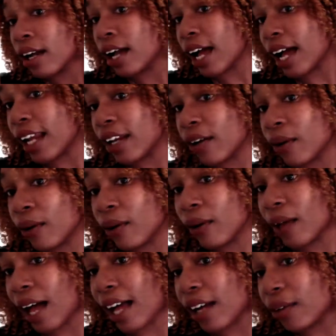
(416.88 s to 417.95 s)
I know
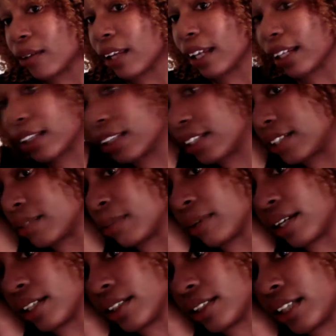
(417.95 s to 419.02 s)
I don't like these
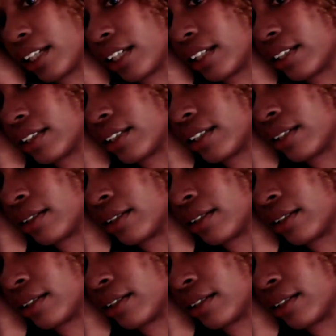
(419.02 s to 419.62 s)
parts here, so